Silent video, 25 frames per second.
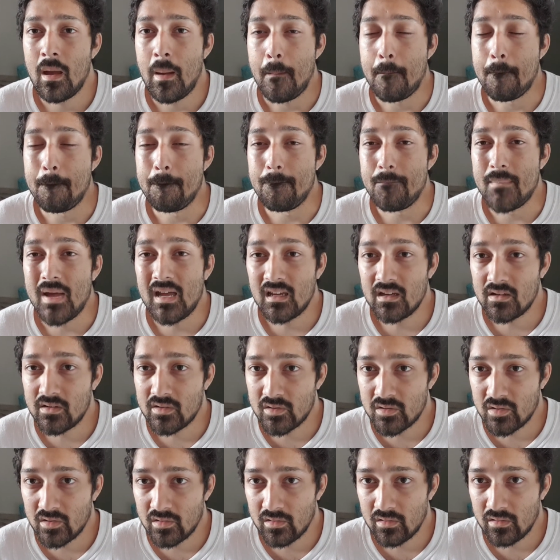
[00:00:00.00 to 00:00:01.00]
make
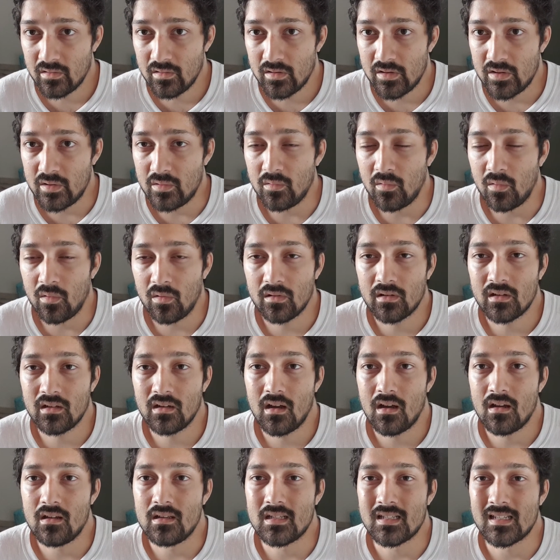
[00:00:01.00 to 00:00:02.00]
sure you
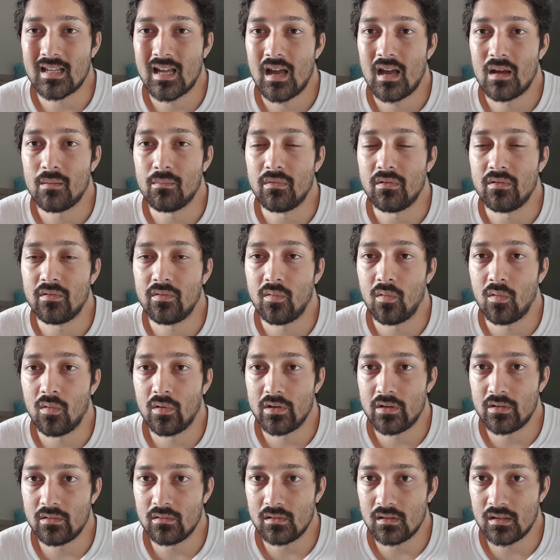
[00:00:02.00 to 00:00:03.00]
organize that before
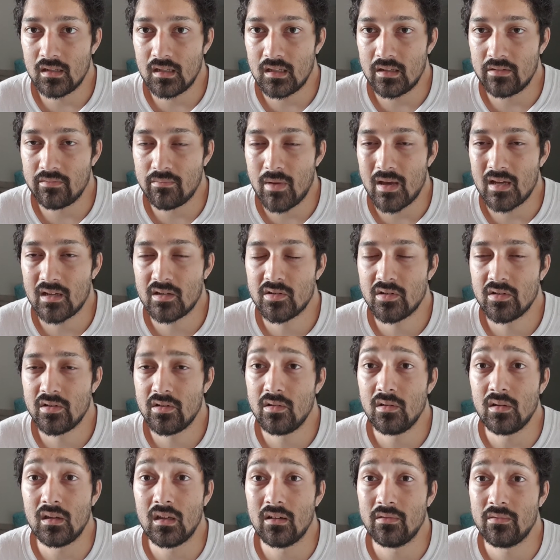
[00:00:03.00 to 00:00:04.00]
you leave. Make sure
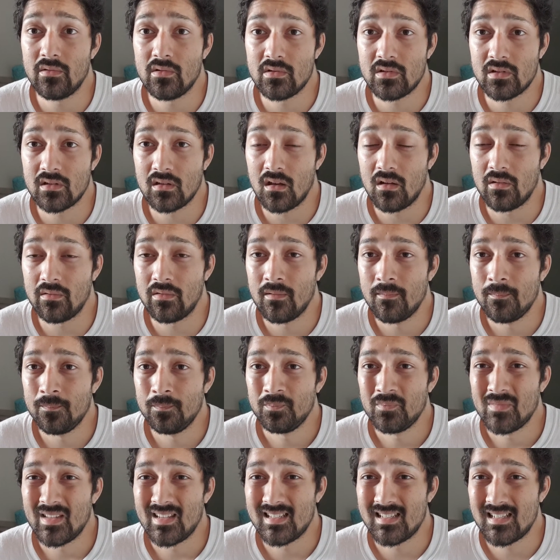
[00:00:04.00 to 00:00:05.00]
you give yourself
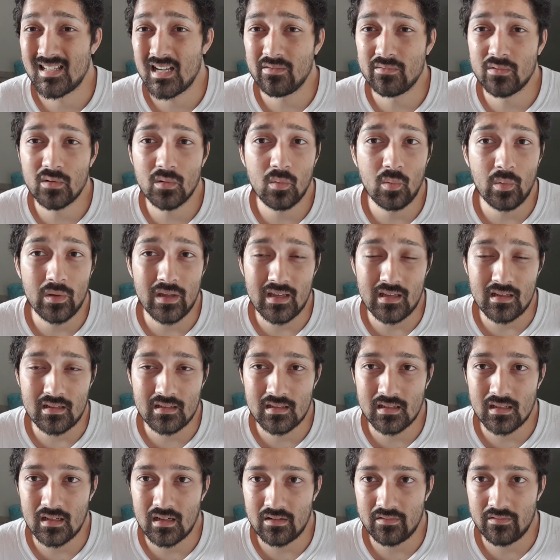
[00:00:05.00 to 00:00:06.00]
several
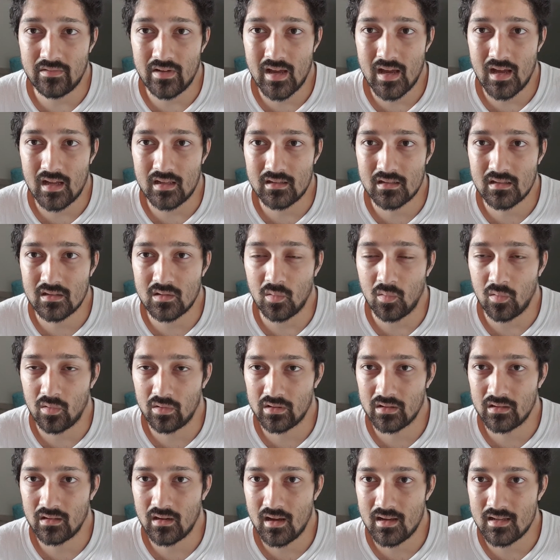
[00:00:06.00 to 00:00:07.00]
weeks in advance to
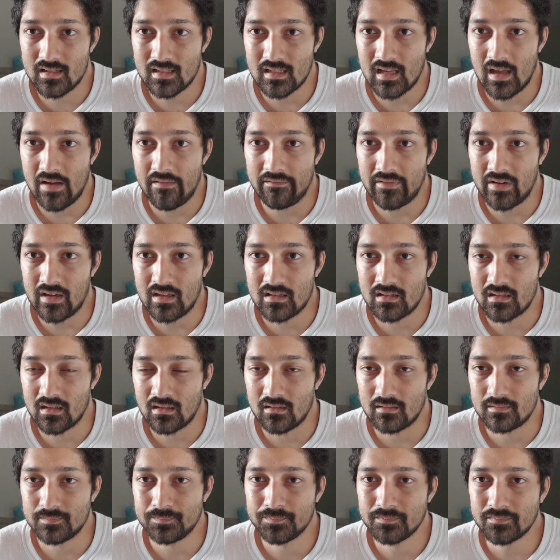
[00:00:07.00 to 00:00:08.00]
organize that
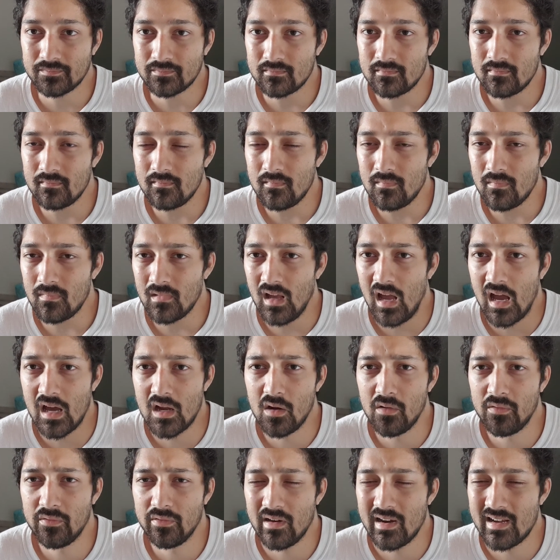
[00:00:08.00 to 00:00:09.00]
visa. I
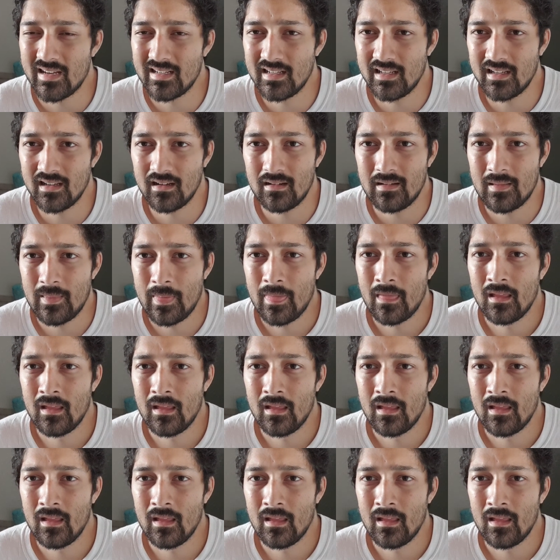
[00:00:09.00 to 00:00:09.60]
know for India,